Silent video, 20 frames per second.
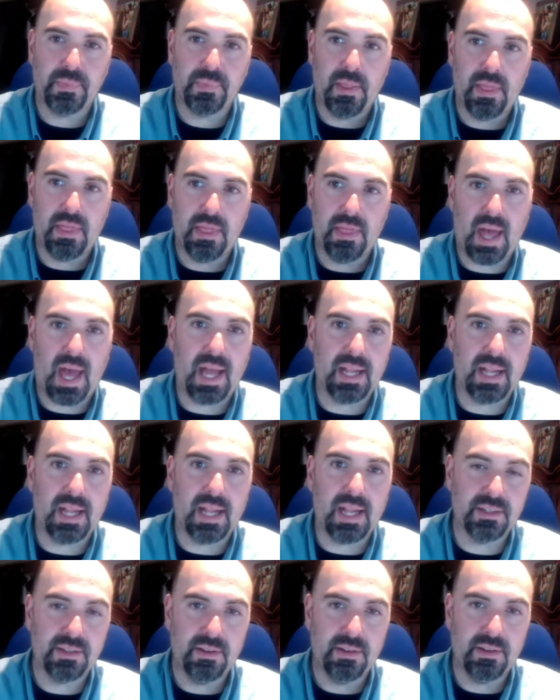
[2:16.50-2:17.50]

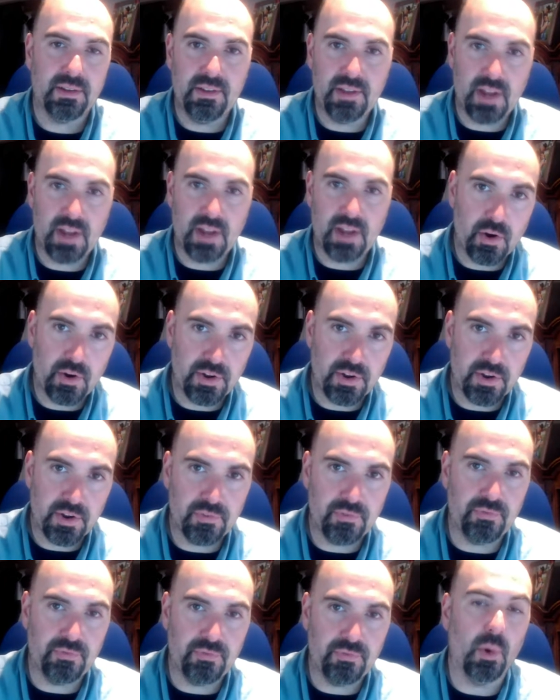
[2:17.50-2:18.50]
that narrative
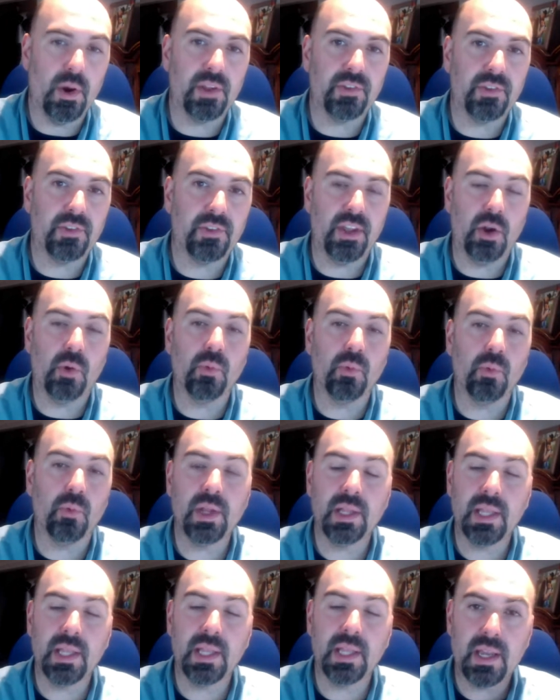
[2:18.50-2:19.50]
voice. They don't
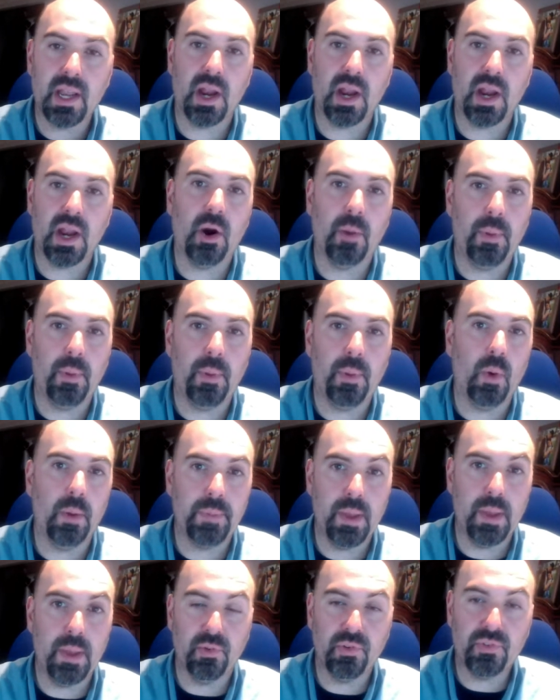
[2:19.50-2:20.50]
really care about what
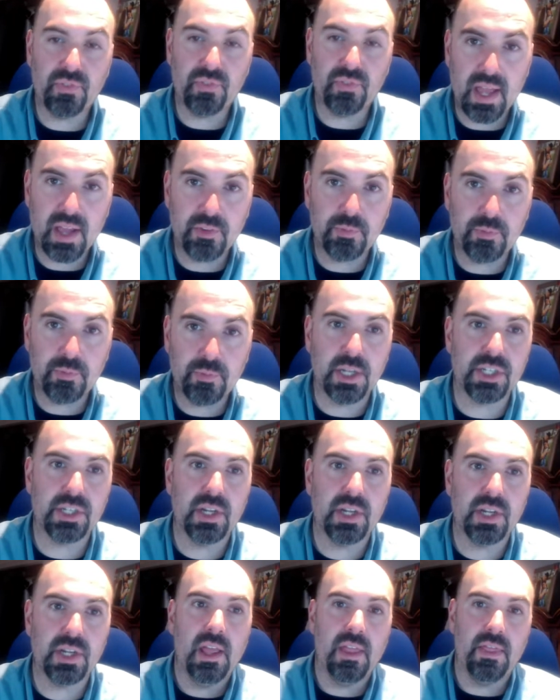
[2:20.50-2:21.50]
people say as much.
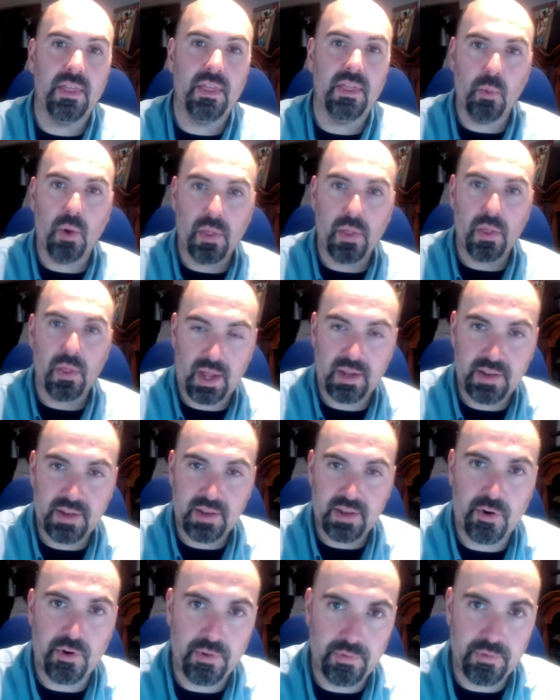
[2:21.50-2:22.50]
They want that
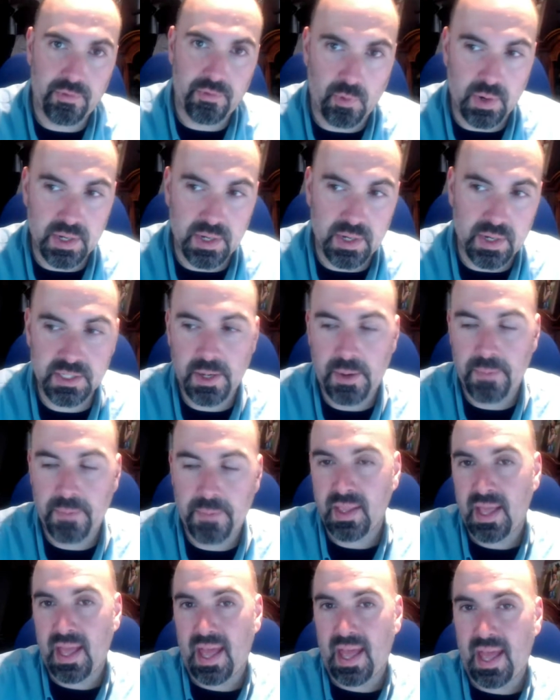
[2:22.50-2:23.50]
narrative voice.
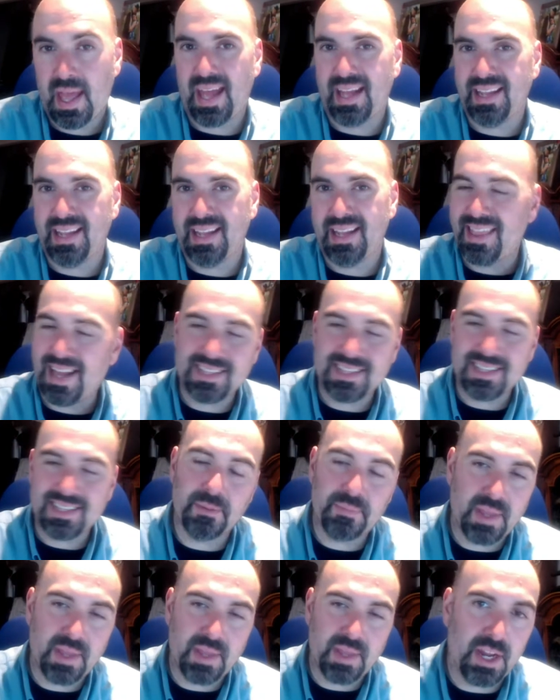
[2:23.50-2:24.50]
And that's
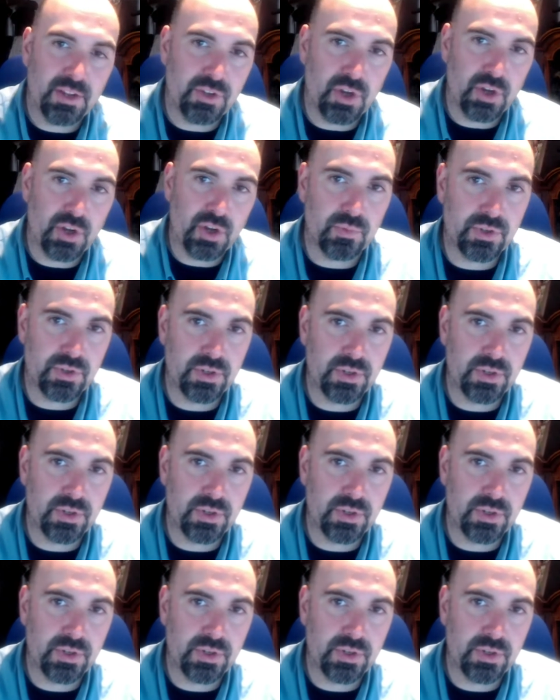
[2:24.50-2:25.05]
something I don't